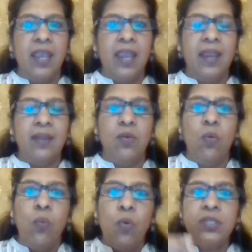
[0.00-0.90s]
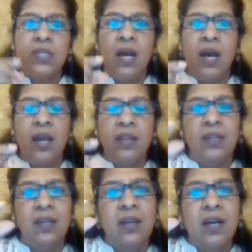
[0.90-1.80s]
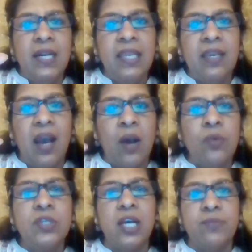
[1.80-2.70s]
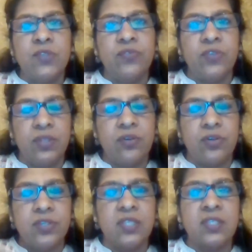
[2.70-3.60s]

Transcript: and what are the learning outcomes for the course.